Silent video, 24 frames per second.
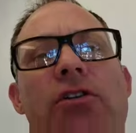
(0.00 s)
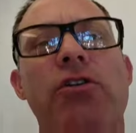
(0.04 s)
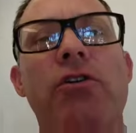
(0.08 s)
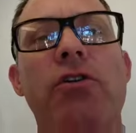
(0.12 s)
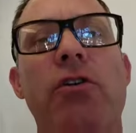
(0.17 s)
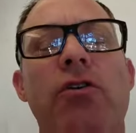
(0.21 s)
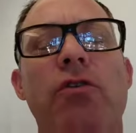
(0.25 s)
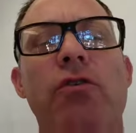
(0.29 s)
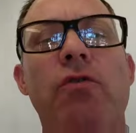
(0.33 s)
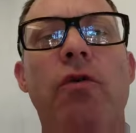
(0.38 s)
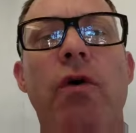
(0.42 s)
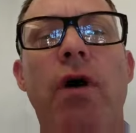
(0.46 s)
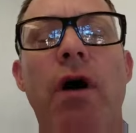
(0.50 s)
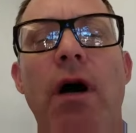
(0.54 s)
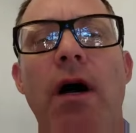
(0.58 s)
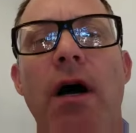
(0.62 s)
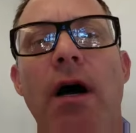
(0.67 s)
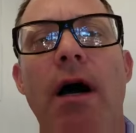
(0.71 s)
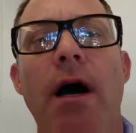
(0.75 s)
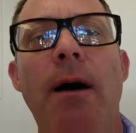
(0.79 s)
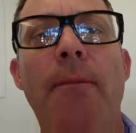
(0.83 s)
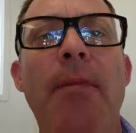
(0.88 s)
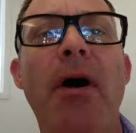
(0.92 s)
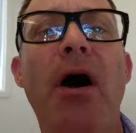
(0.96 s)
to you
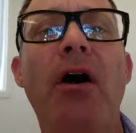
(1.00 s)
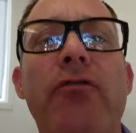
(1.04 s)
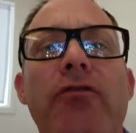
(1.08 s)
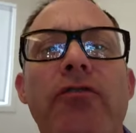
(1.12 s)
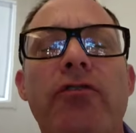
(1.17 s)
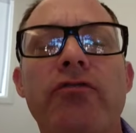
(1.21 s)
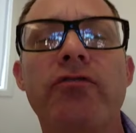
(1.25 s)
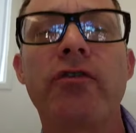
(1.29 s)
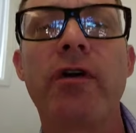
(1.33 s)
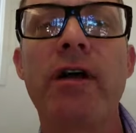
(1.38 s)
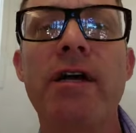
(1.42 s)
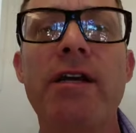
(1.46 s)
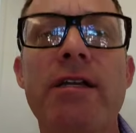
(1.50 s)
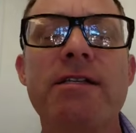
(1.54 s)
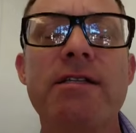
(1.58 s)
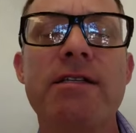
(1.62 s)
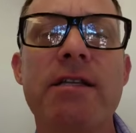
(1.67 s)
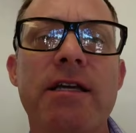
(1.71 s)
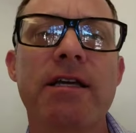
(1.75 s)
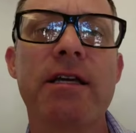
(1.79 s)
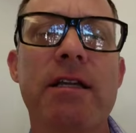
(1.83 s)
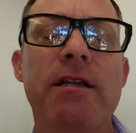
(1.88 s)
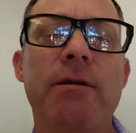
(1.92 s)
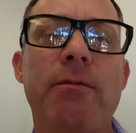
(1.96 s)
uh, about the
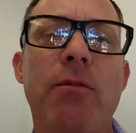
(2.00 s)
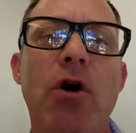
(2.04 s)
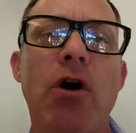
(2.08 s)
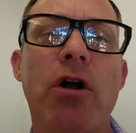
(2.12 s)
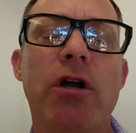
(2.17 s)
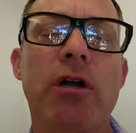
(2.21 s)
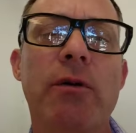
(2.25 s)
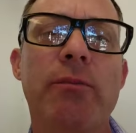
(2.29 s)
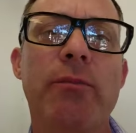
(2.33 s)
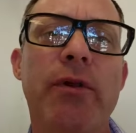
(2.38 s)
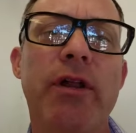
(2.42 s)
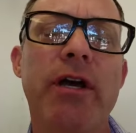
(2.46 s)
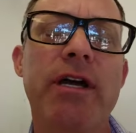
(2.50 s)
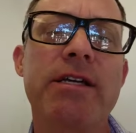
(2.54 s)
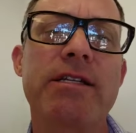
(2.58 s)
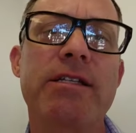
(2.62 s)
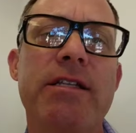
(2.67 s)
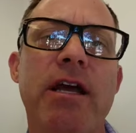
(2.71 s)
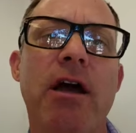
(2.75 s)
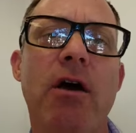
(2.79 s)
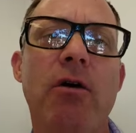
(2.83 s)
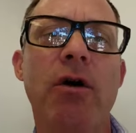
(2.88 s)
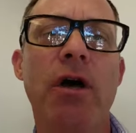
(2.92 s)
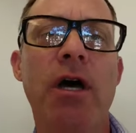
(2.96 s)
trends in the
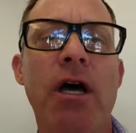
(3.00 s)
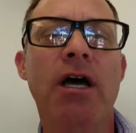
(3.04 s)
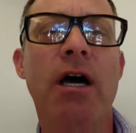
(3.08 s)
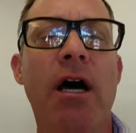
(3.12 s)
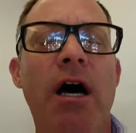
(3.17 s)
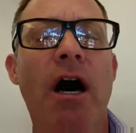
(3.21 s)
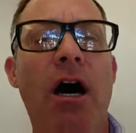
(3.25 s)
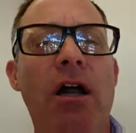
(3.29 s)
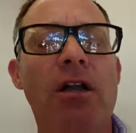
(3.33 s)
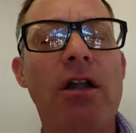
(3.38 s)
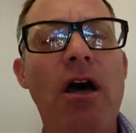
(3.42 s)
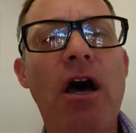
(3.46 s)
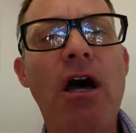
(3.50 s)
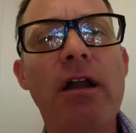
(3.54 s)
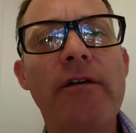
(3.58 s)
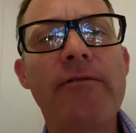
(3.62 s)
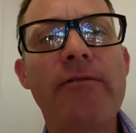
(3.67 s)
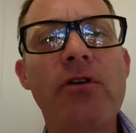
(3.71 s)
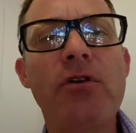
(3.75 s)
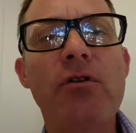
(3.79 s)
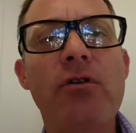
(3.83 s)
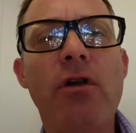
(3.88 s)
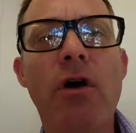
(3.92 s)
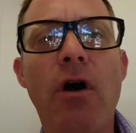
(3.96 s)
marketplace. Now, a lot
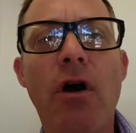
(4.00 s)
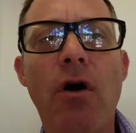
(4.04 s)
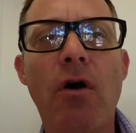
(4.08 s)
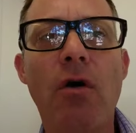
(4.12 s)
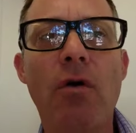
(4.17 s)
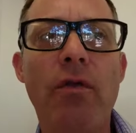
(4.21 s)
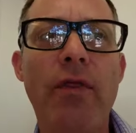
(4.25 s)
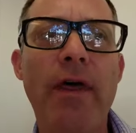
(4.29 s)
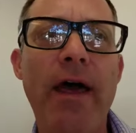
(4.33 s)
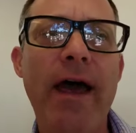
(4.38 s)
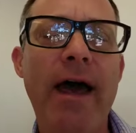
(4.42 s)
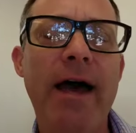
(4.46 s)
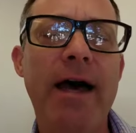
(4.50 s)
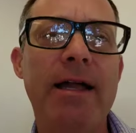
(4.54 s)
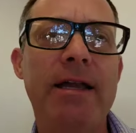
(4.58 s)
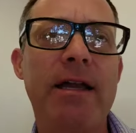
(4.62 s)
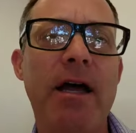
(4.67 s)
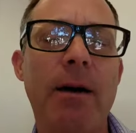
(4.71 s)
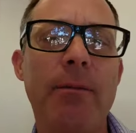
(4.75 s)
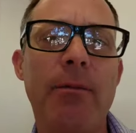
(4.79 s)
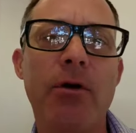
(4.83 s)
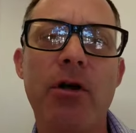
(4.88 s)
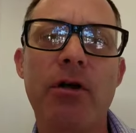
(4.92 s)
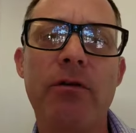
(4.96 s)
of you know that
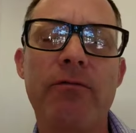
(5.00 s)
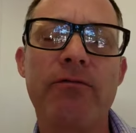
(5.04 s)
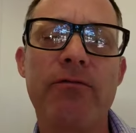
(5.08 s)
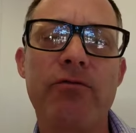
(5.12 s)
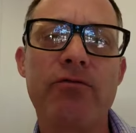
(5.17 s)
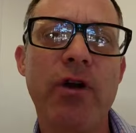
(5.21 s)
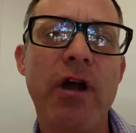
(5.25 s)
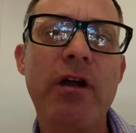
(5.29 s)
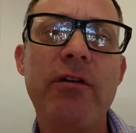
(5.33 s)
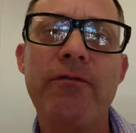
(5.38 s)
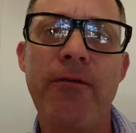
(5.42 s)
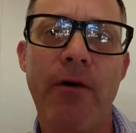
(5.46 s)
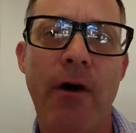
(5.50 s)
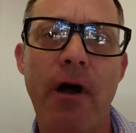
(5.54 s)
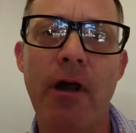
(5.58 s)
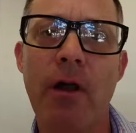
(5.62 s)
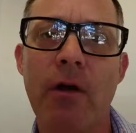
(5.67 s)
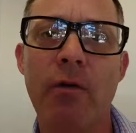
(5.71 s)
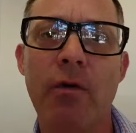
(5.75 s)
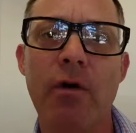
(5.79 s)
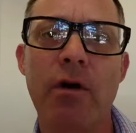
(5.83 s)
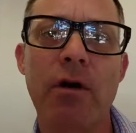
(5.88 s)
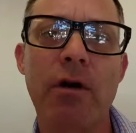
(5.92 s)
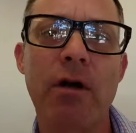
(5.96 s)
I'm a trend
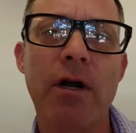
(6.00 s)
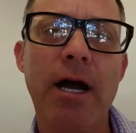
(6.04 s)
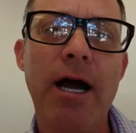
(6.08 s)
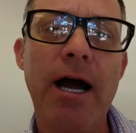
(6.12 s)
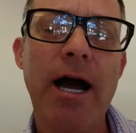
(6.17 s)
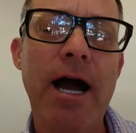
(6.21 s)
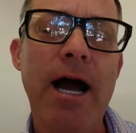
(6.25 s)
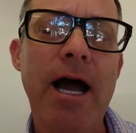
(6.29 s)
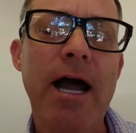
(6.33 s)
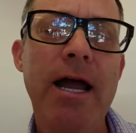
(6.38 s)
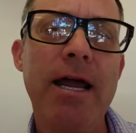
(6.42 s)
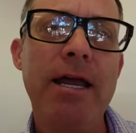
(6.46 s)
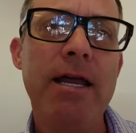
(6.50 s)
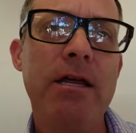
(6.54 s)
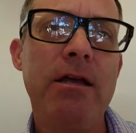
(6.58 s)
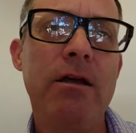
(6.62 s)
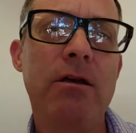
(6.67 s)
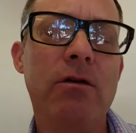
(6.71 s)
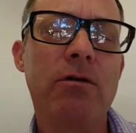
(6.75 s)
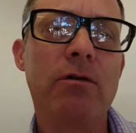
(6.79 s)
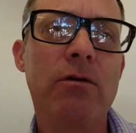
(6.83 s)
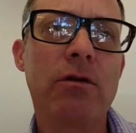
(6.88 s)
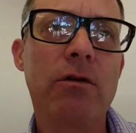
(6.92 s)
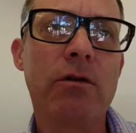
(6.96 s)
follower.
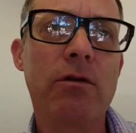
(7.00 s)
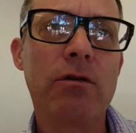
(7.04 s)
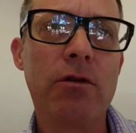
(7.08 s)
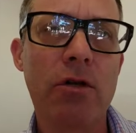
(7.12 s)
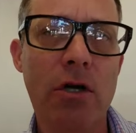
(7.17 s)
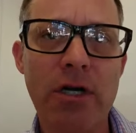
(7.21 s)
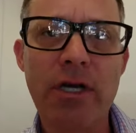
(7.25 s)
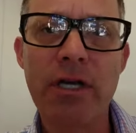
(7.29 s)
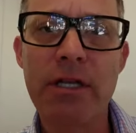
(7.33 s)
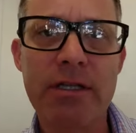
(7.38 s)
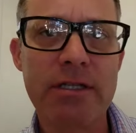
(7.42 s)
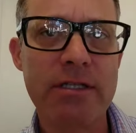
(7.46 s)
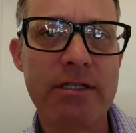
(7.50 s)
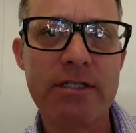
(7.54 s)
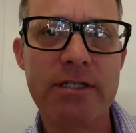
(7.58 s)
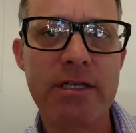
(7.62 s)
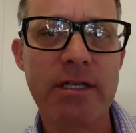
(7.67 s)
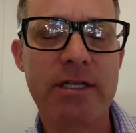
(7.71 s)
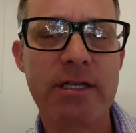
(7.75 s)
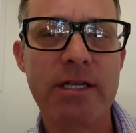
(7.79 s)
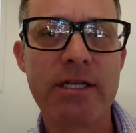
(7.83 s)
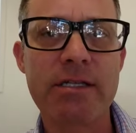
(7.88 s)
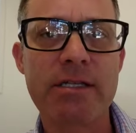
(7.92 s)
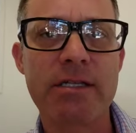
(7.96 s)
I look at the
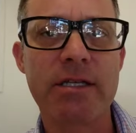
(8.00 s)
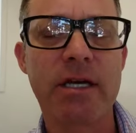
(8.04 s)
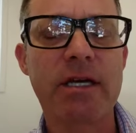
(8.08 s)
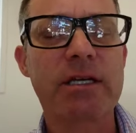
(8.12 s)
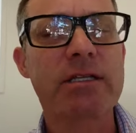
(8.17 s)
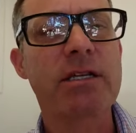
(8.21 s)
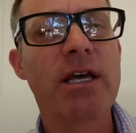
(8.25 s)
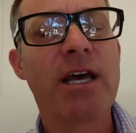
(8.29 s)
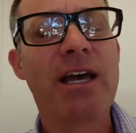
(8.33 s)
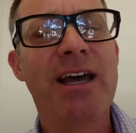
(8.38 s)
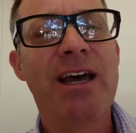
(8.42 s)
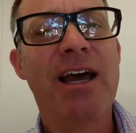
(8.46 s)
statistics.